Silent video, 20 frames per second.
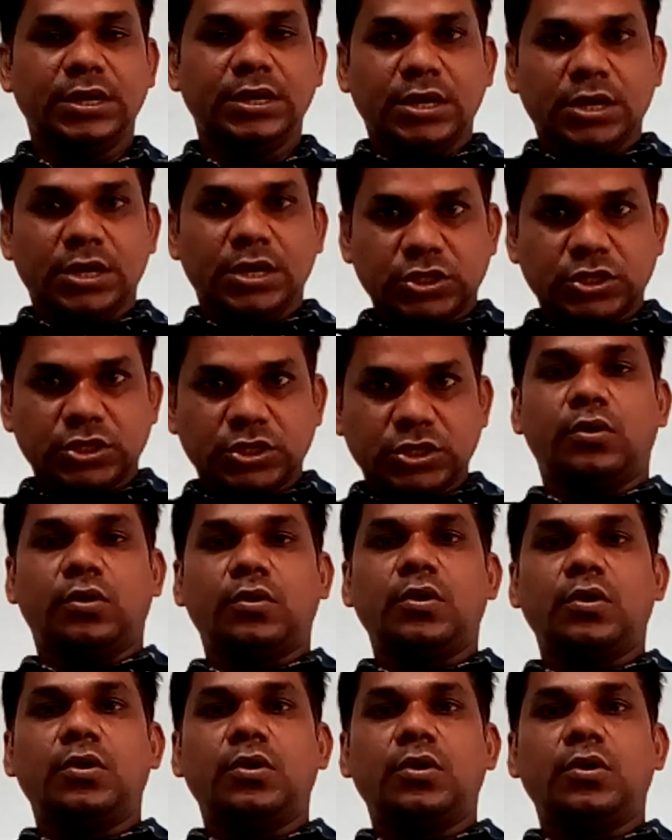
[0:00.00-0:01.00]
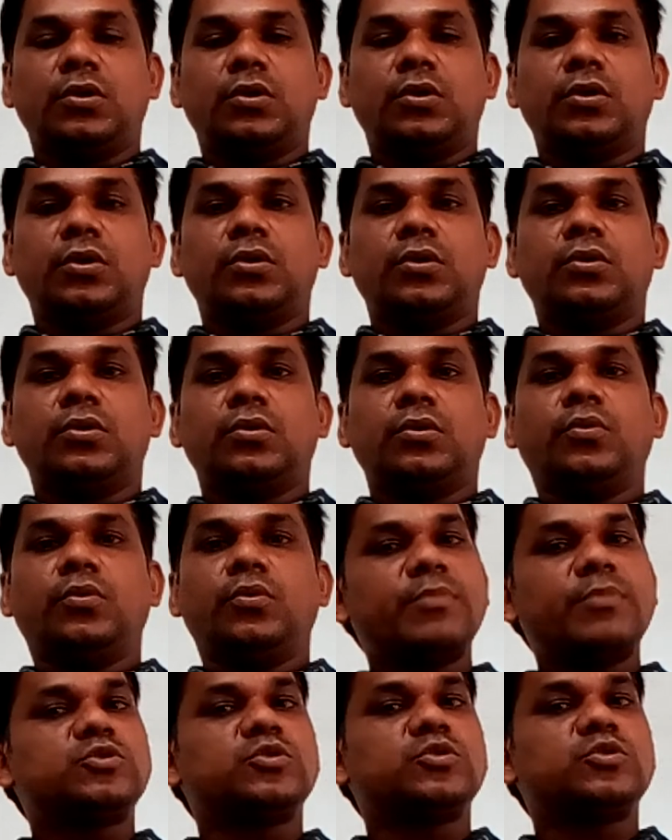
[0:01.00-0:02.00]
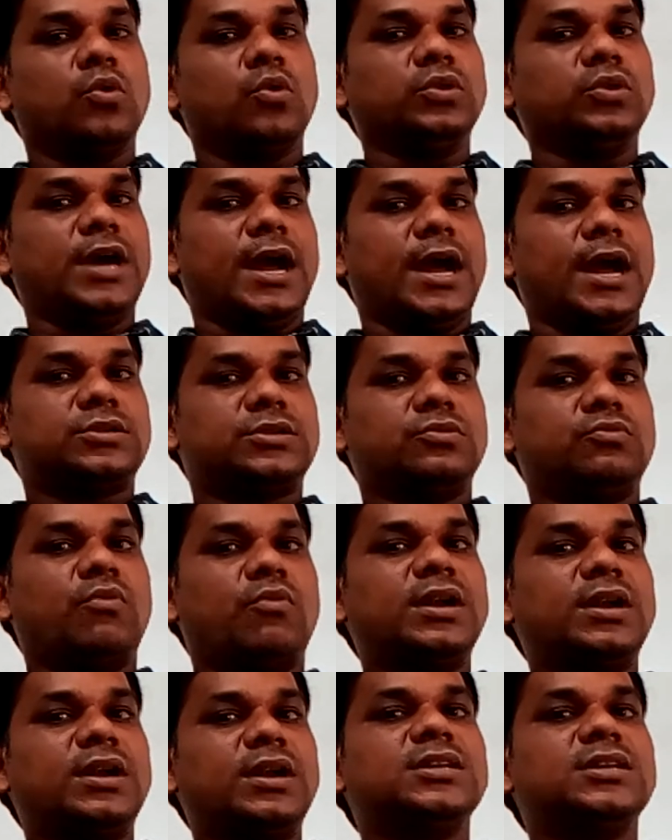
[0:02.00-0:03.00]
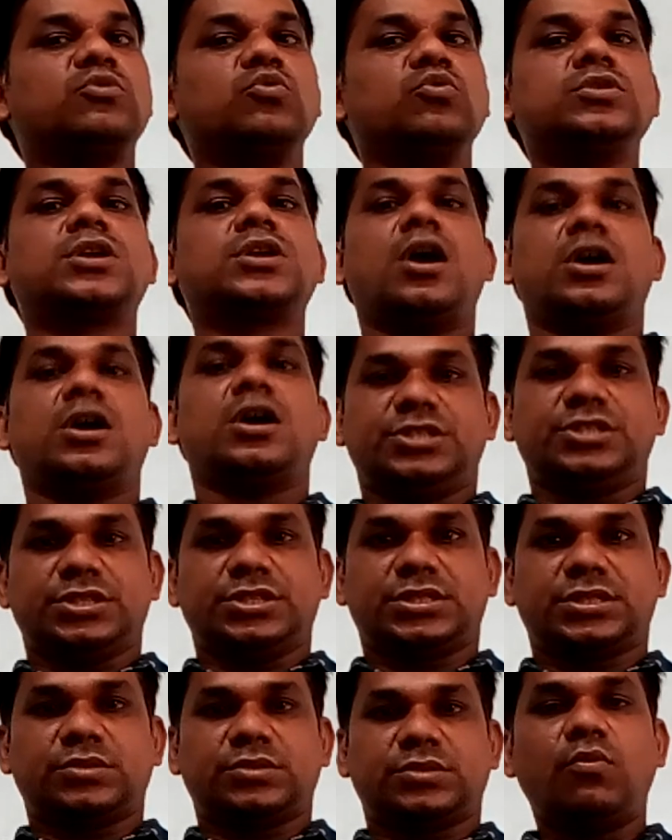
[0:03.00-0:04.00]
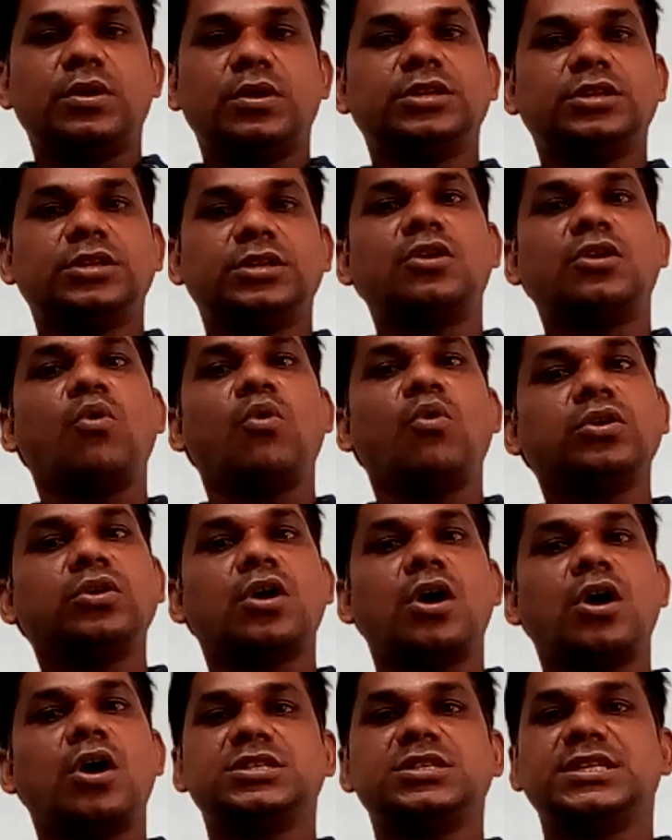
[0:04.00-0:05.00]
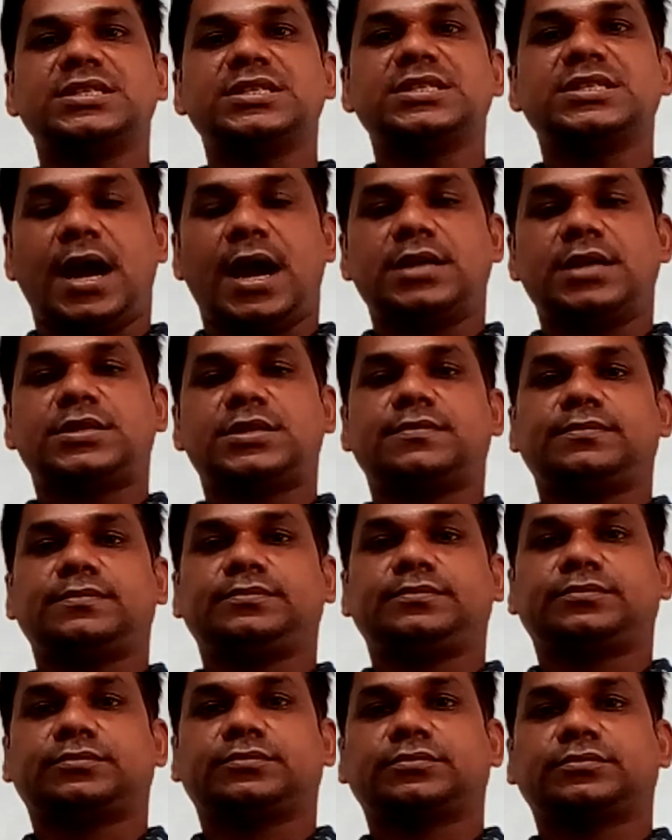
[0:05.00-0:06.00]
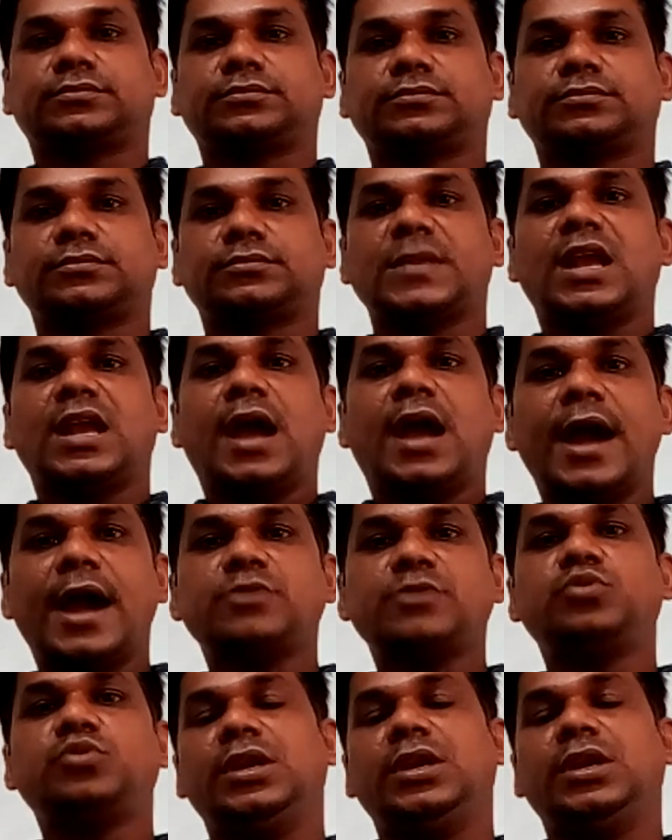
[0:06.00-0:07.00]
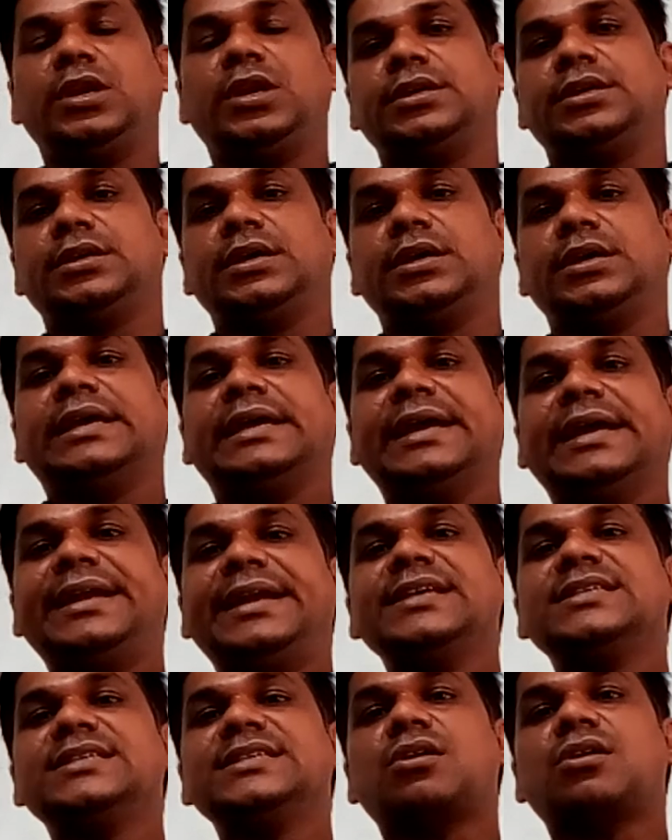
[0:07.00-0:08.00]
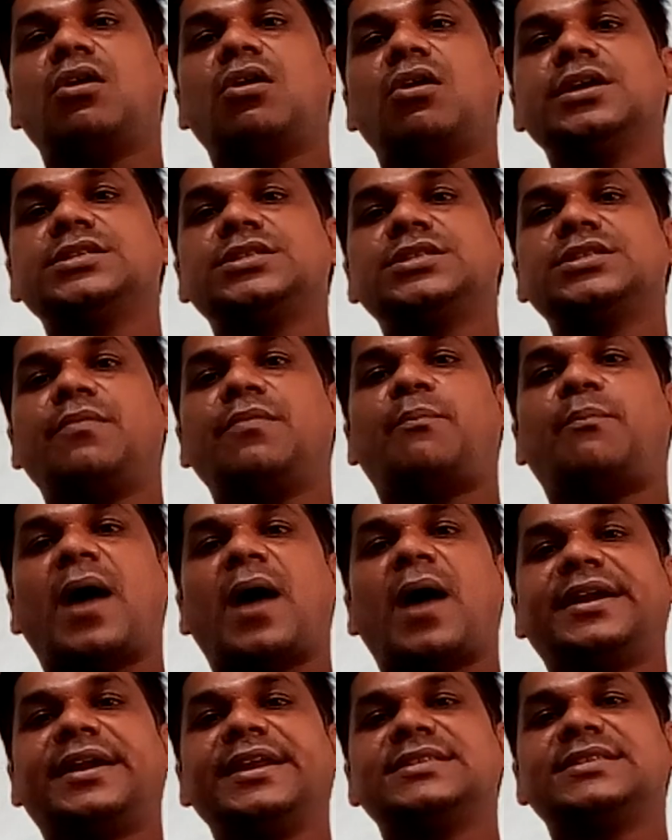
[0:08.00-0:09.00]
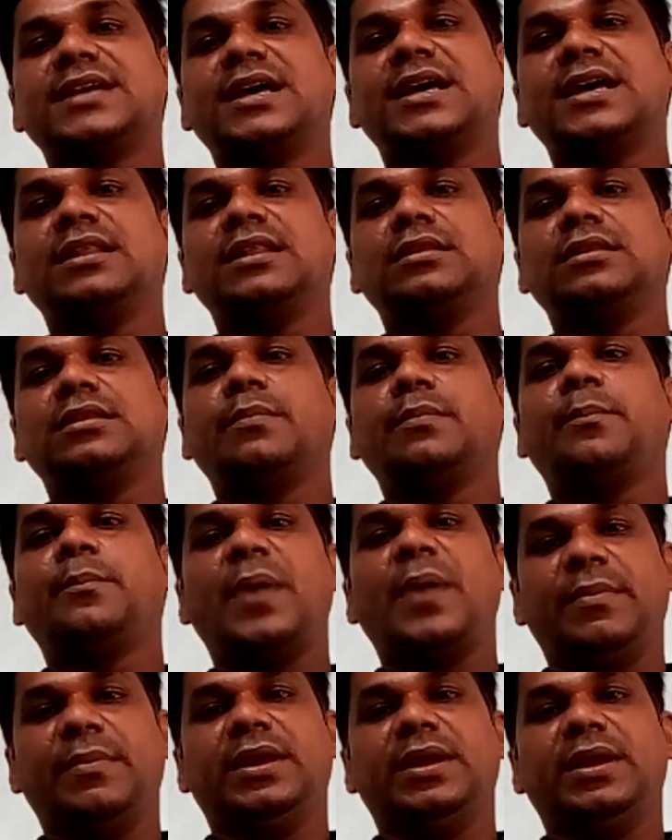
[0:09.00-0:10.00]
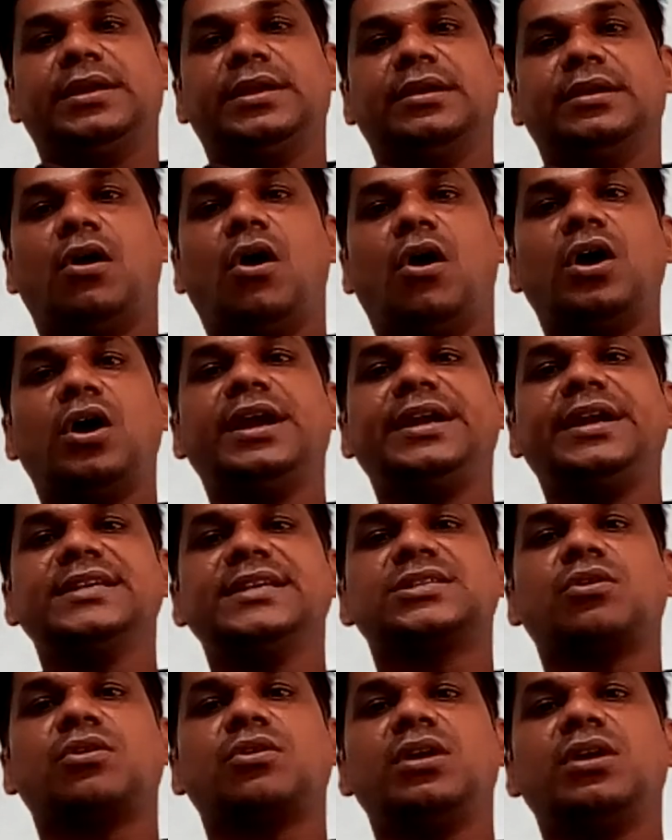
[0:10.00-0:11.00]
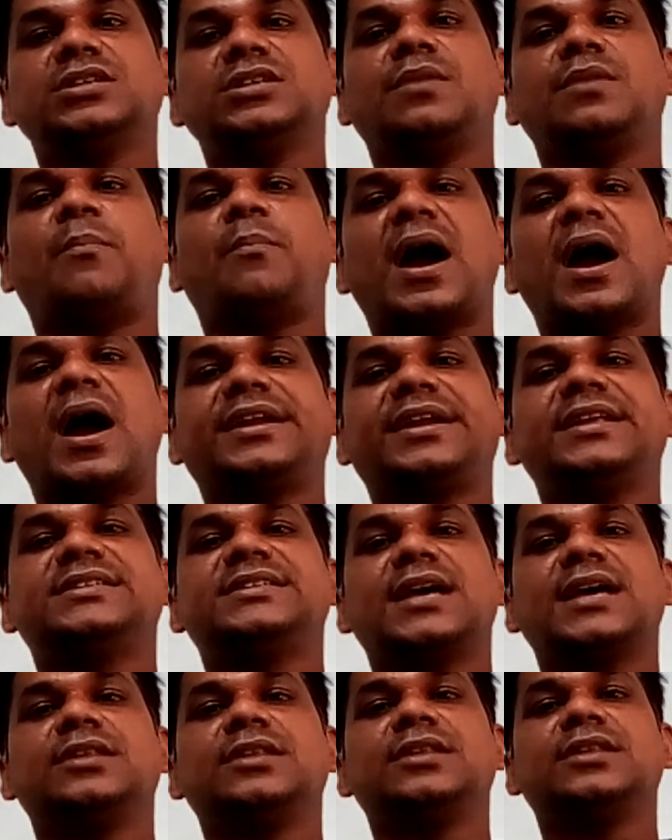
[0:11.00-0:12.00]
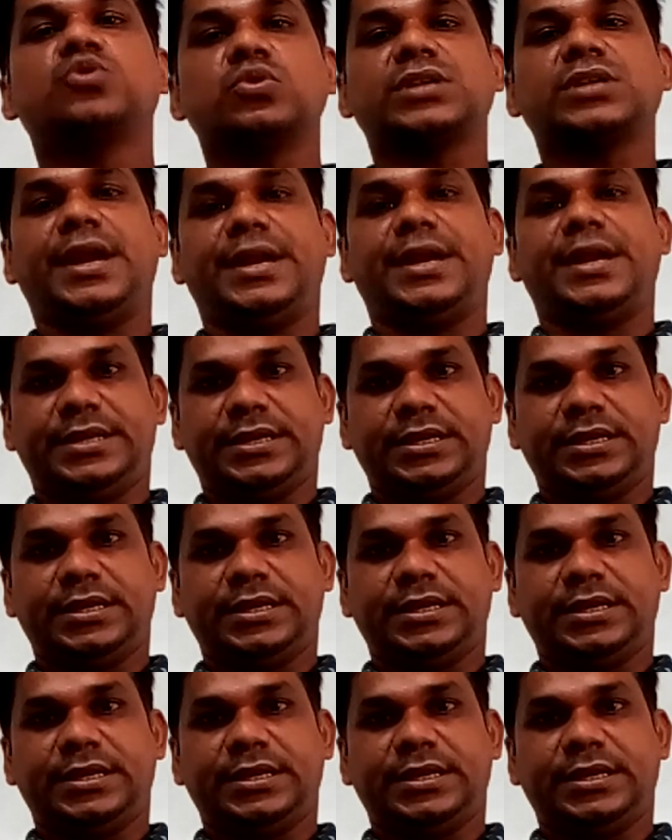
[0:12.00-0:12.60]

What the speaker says: So we have to know that what are the root causes. The root cause is that actually it is called as the patriarchal family, or it is called as the patriarchal society,